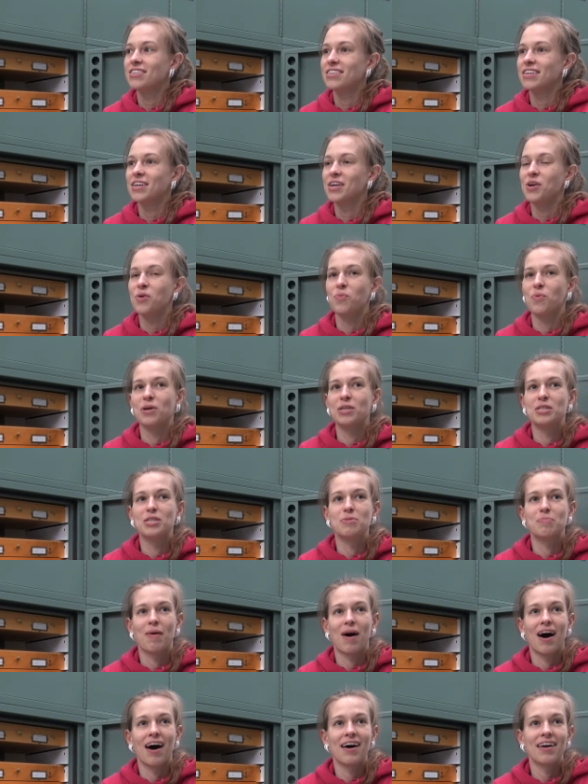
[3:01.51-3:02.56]
sit in one
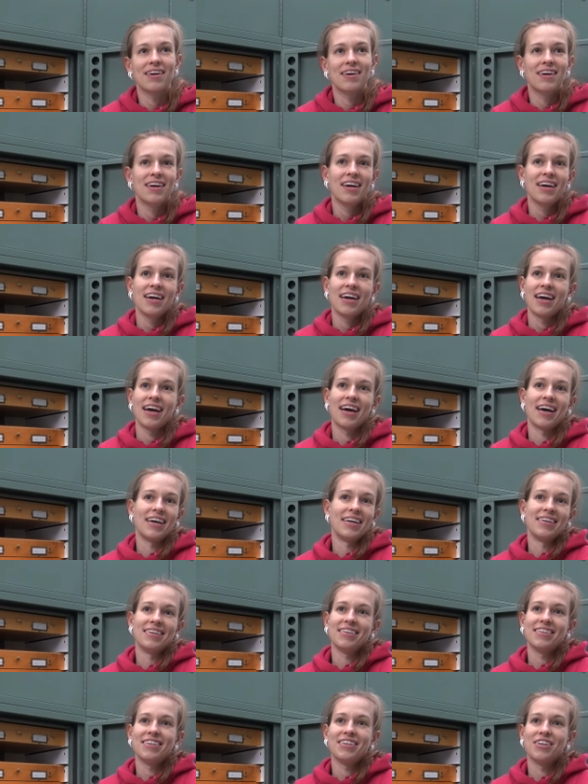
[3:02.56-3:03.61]
spot
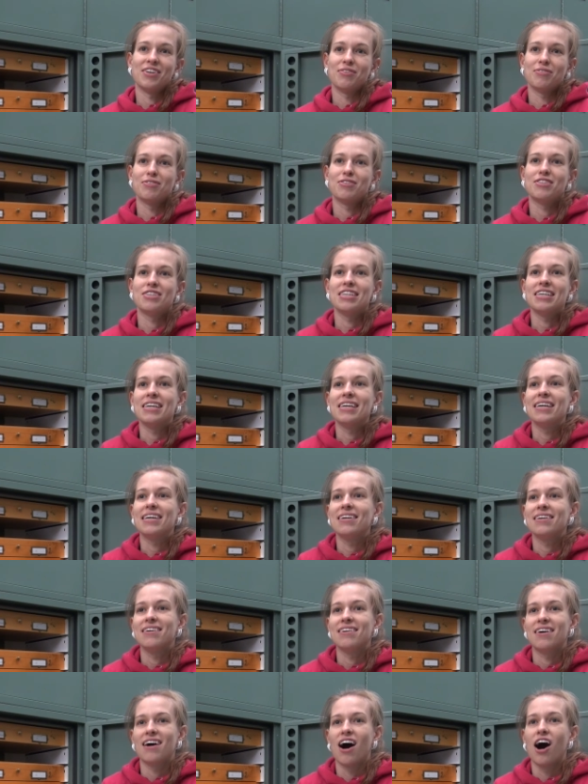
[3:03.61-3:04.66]
and, see
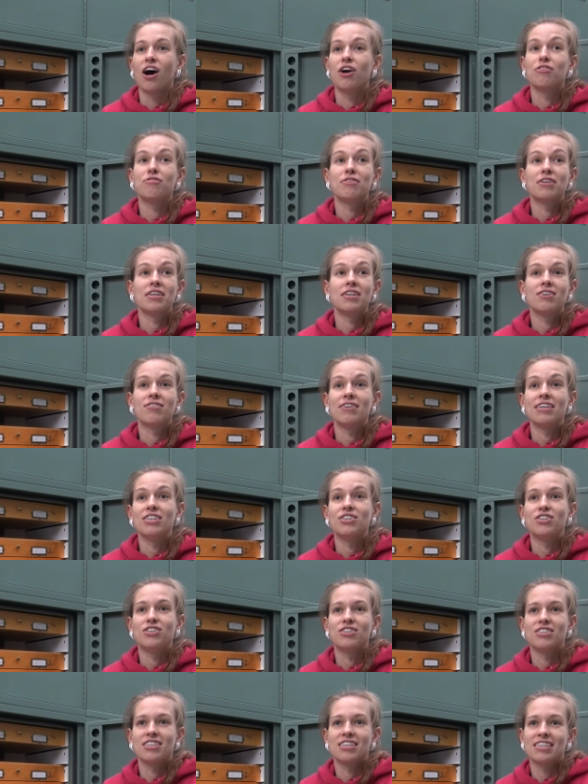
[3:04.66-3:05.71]
100
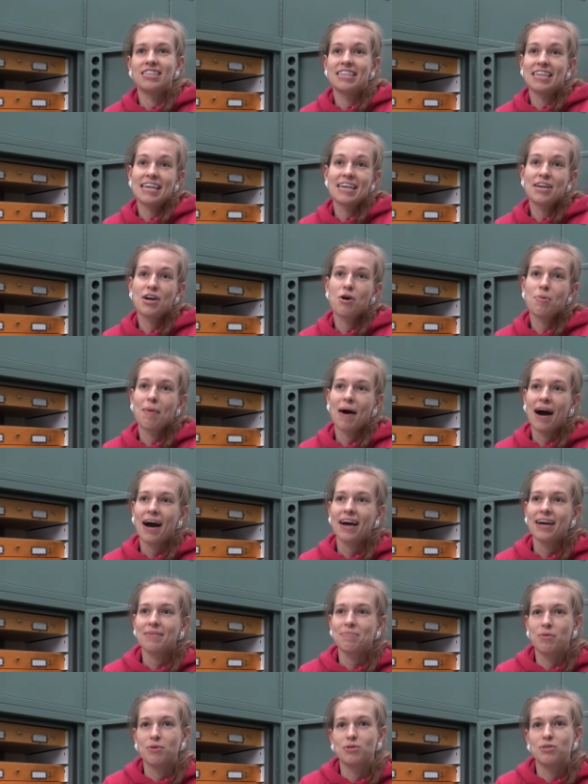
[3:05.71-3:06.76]
creatures in a day go
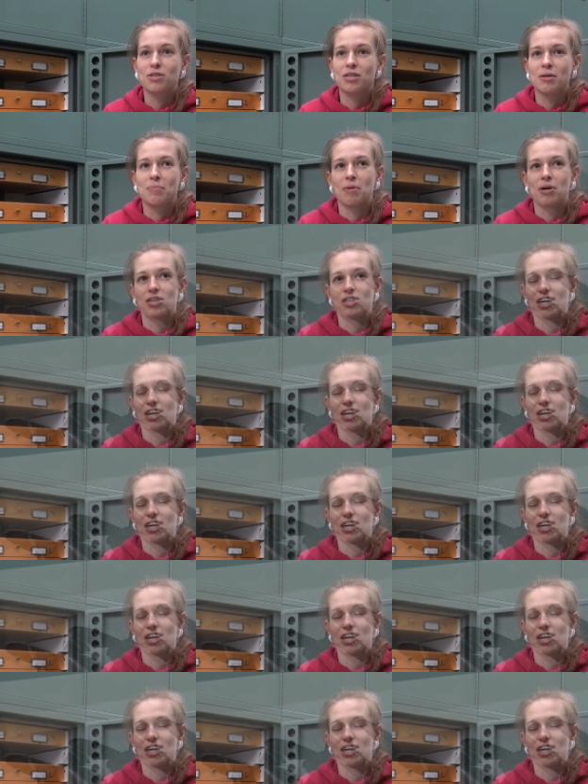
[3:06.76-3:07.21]
by. Most of them are